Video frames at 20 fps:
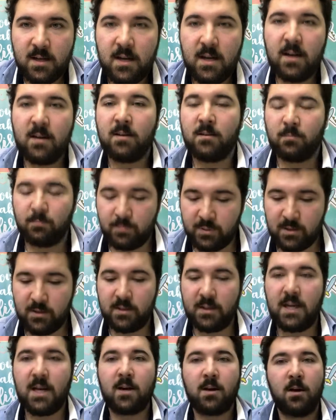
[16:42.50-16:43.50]
It'll
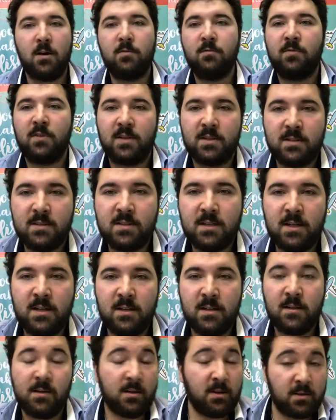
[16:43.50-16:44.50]
build their confidence
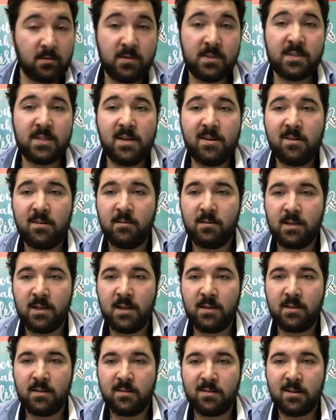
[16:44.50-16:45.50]
in conversational
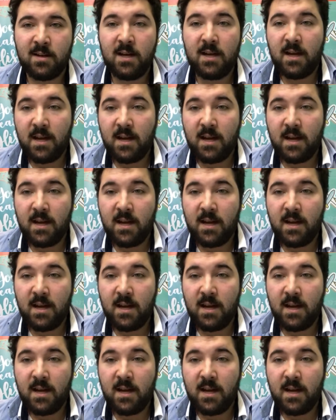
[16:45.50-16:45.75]
English.